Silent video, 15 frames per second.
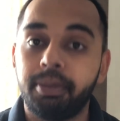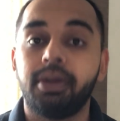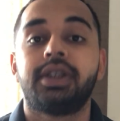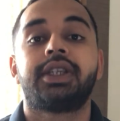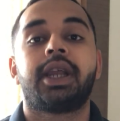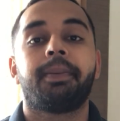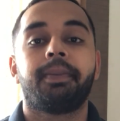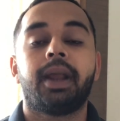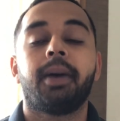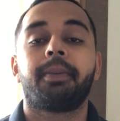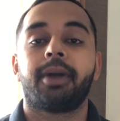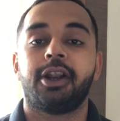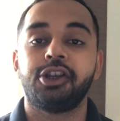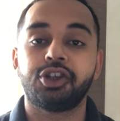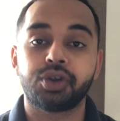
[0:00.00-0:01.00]
Bull stepped
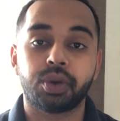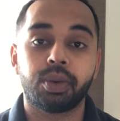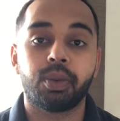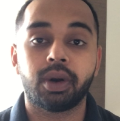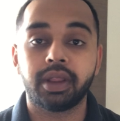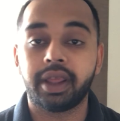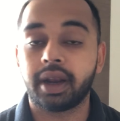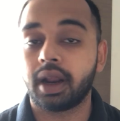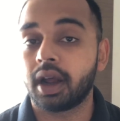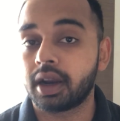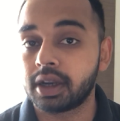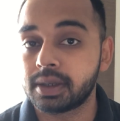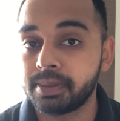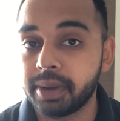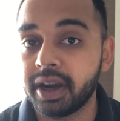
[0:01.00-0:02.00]
up and showed what their car
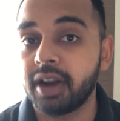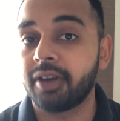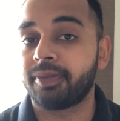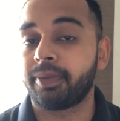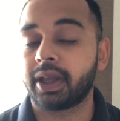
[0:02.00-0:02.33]
is made of.